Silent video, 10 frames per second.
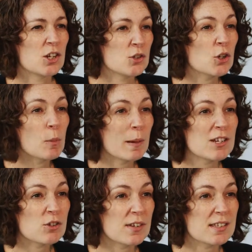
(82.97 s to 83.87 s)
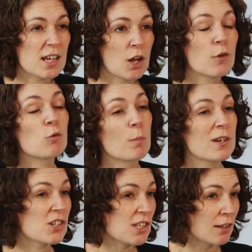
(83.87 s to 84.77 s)
you took a picture of yourself, a
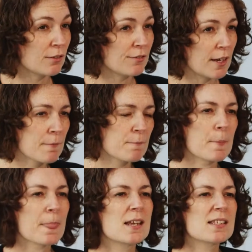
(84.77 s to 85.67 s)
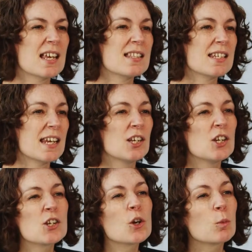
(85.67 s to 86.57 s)
rubbish selfie, sent it in,
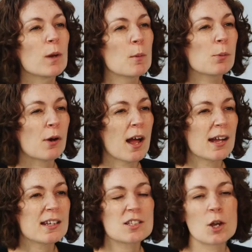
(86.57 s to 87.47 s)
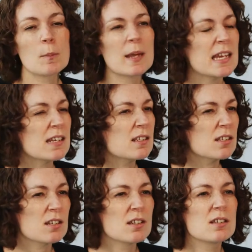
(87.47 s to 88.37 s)
and you could win a prize, so
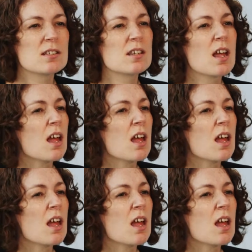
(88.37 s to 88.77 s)
pizzas,